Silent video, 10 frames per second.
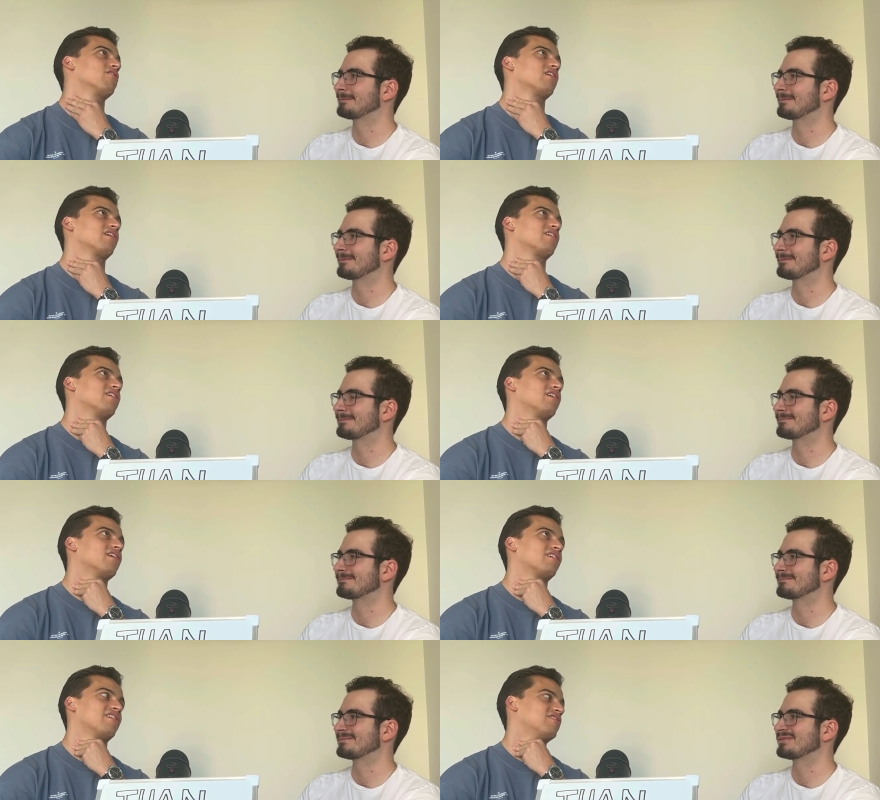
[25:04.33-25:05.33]
Speaker 1: young, like
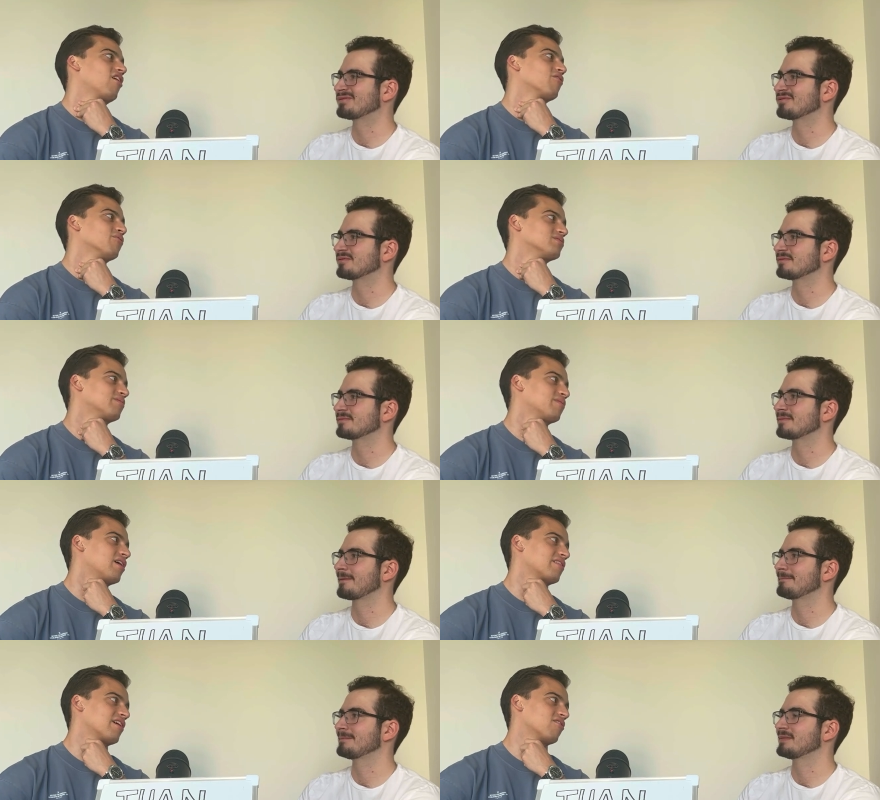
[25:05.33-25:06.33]
uh, Kizaru or something
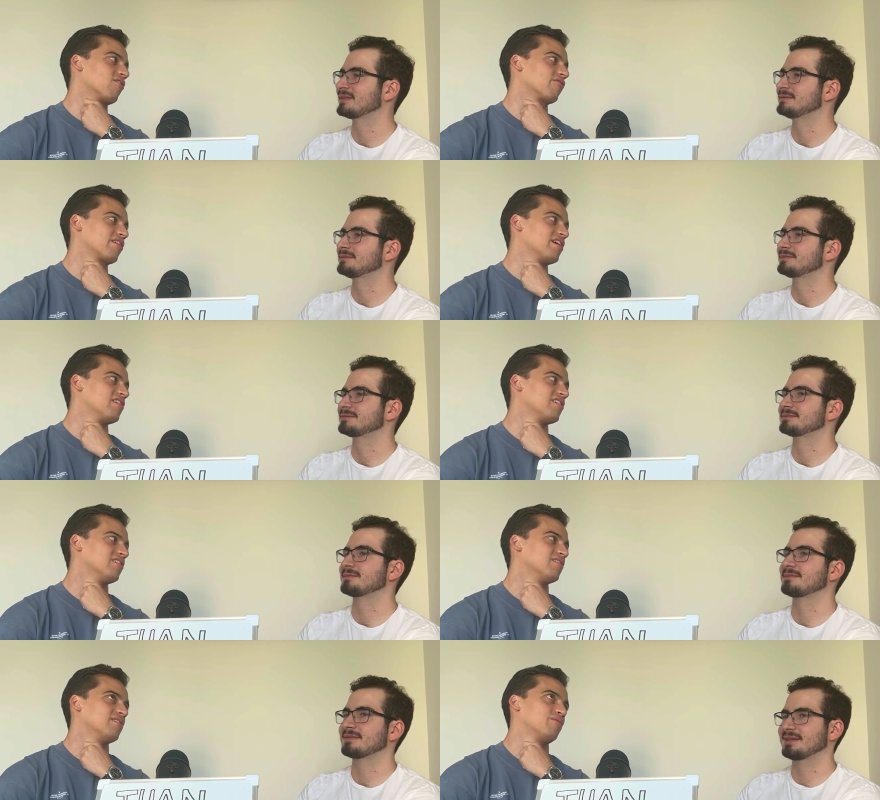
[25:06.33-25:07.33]
like that, or
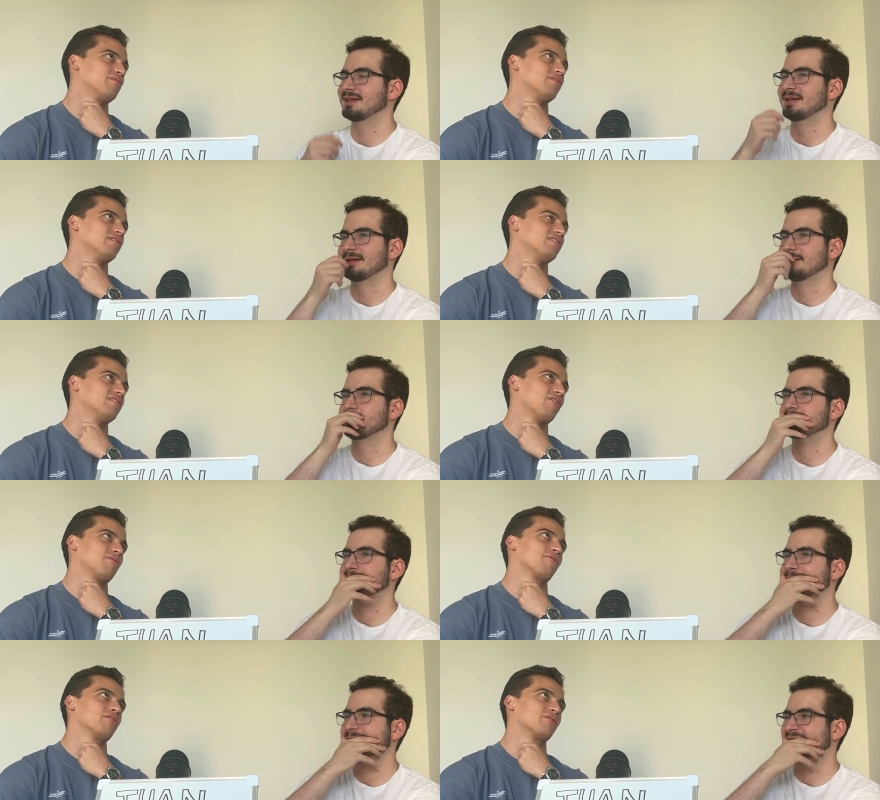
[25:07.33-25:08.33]
Aokiji. Yeah. That'd
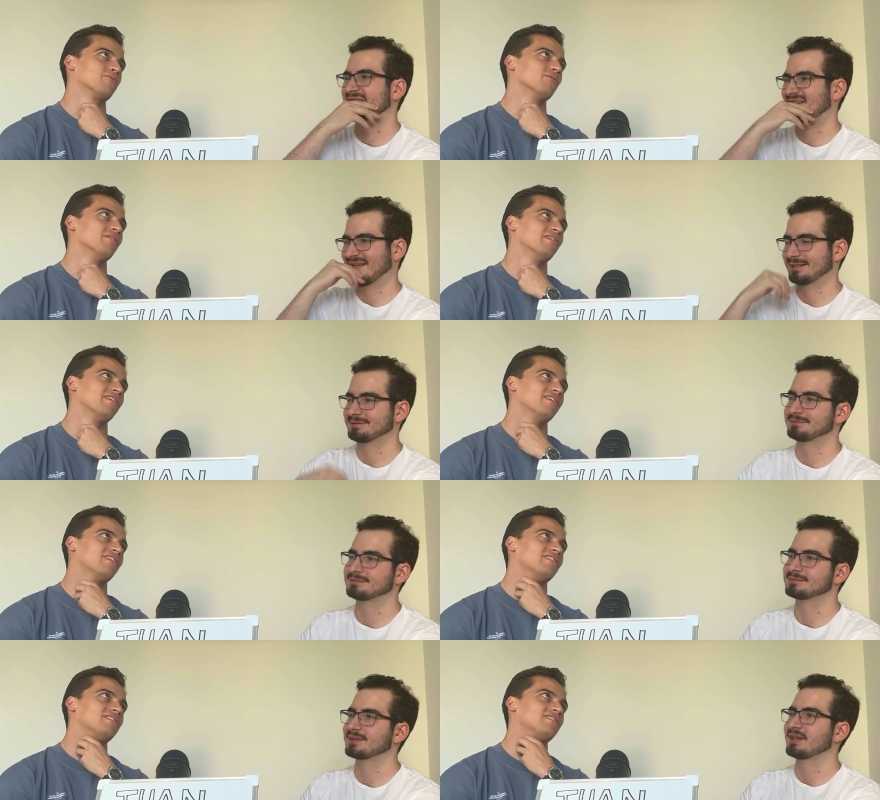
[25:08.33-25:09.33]
be really cool.
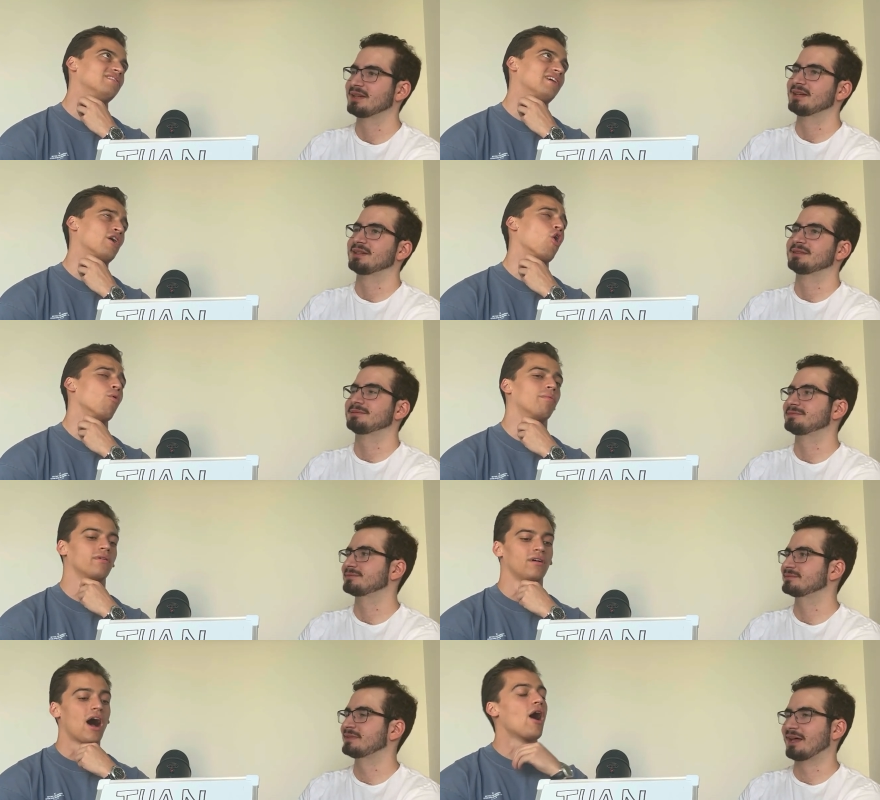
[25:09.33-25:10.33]
I hope.
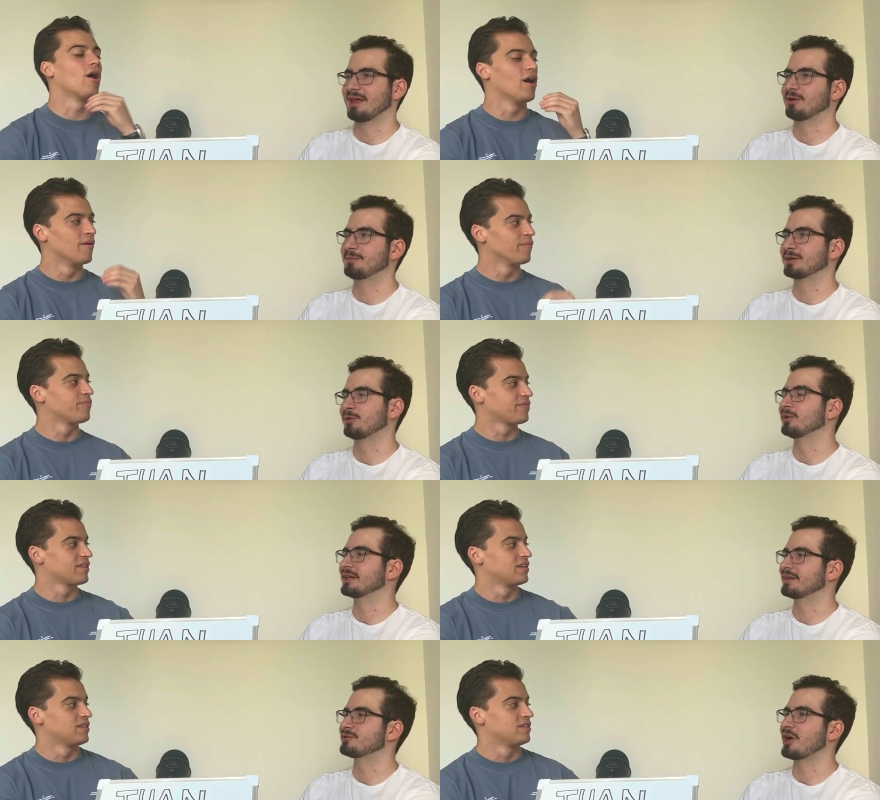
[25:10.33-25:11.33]
Speaker 2: Oh, that would be cool.
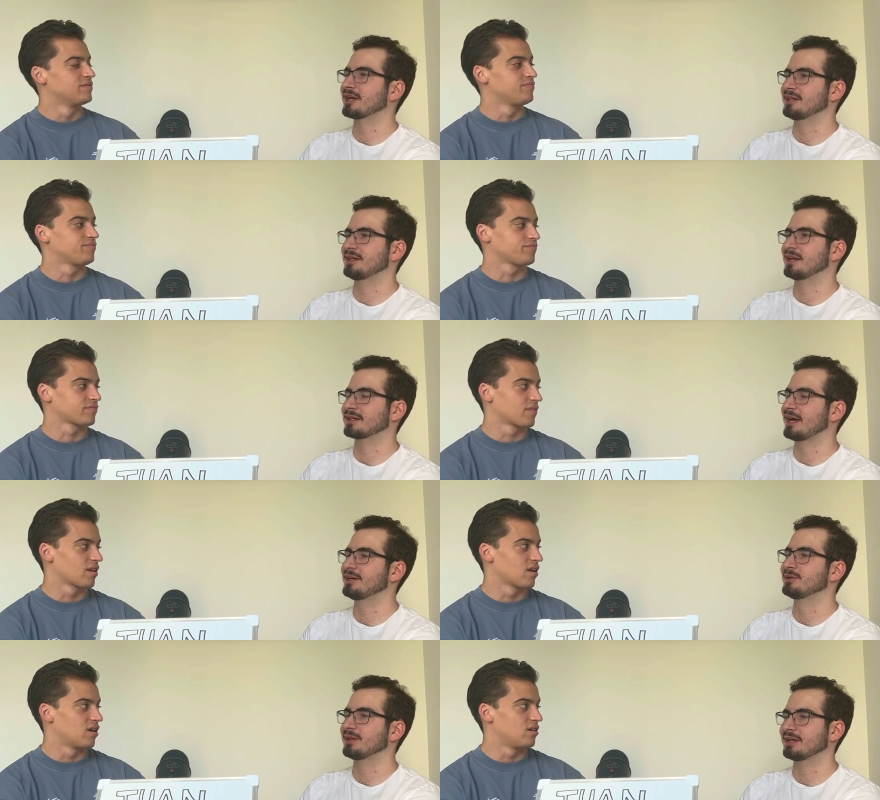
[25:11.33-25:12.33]
Like if Dragon and uh,
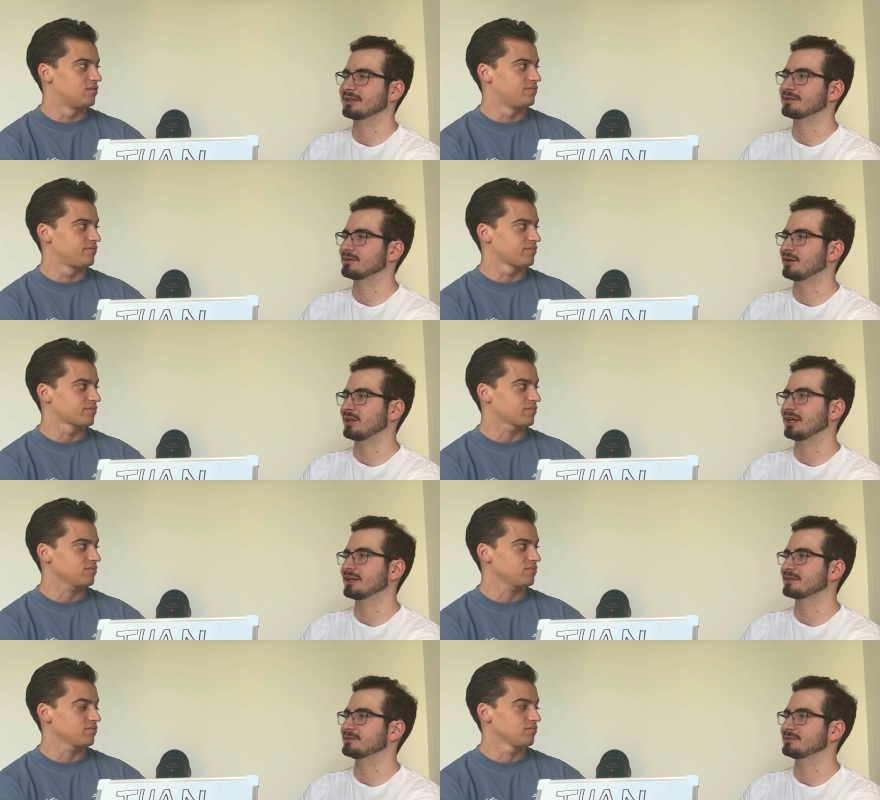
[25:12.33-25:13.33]
Kainu like are
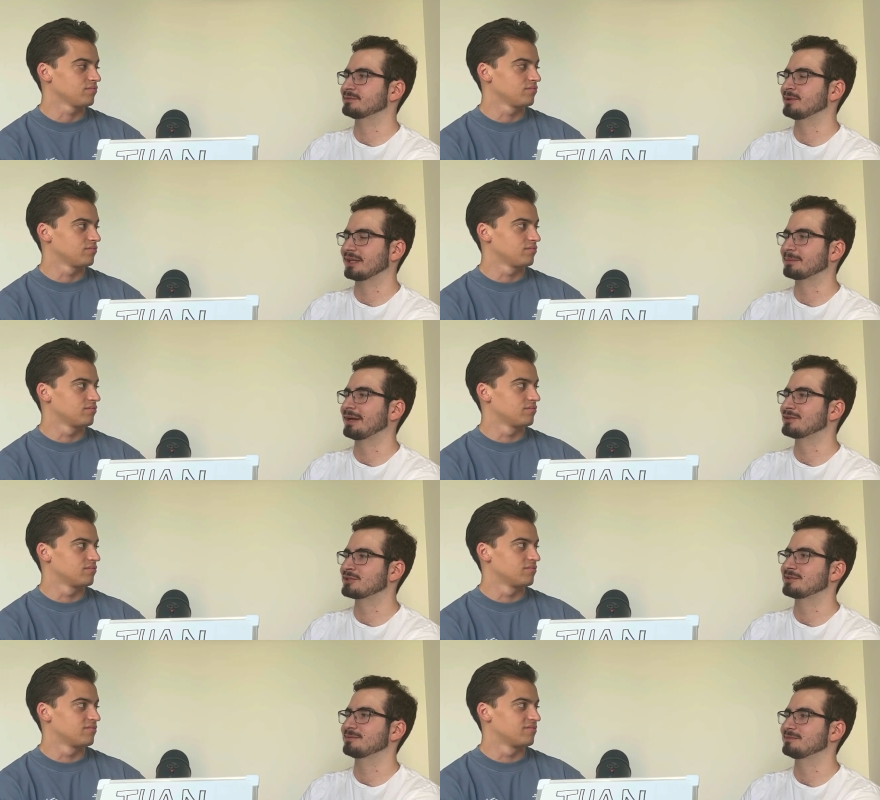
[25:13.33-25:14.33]
like were like
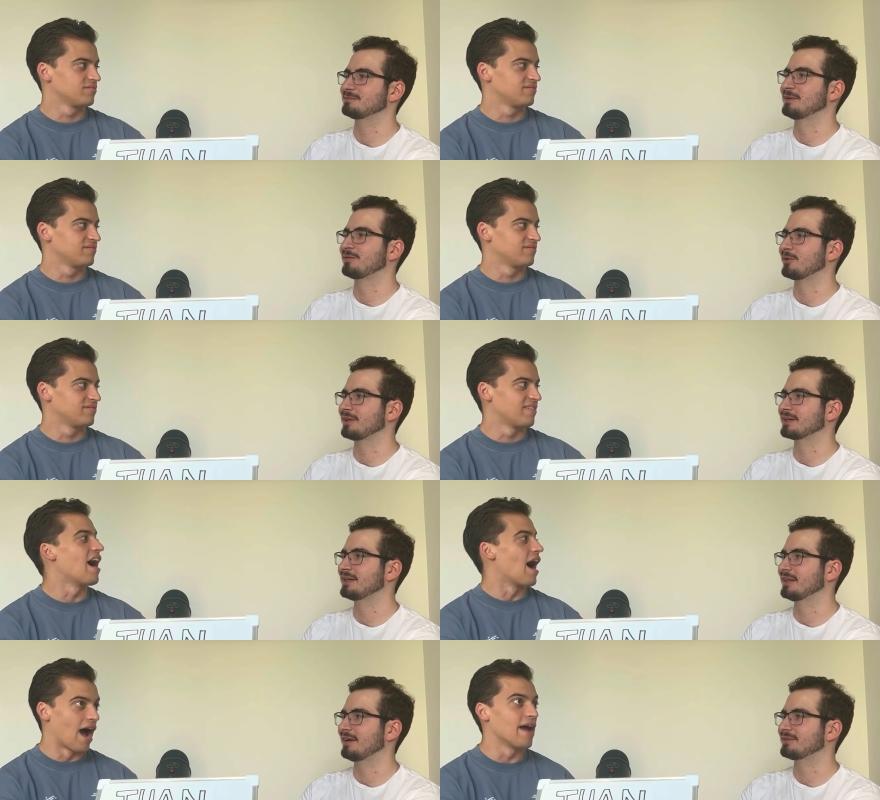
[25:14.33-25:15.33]
mates before like
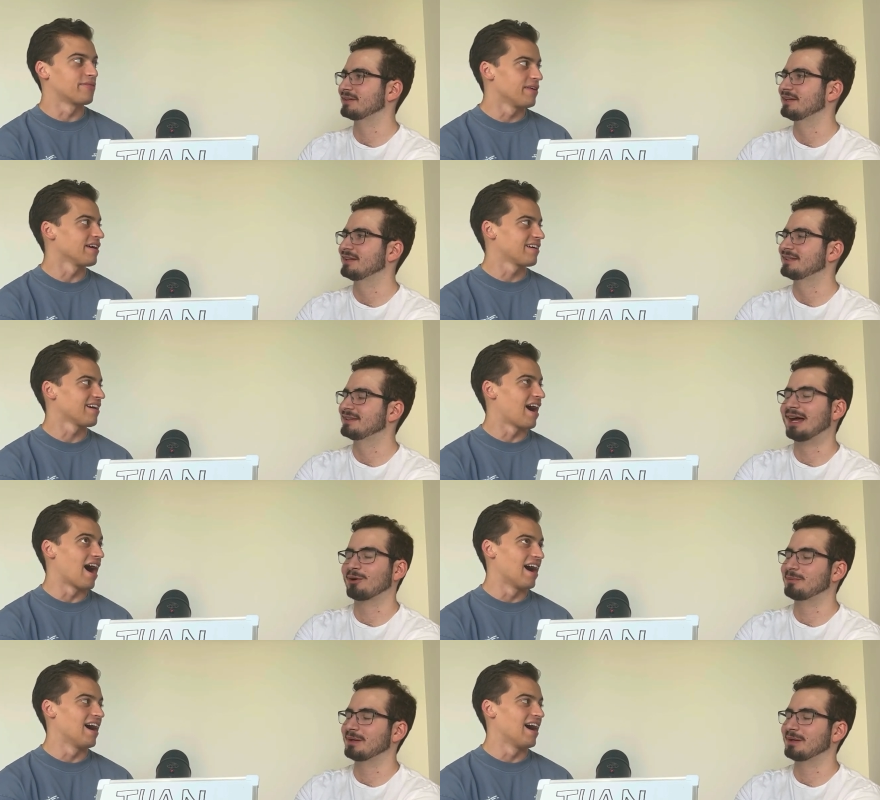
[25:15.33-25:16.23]
he left. I think that, that would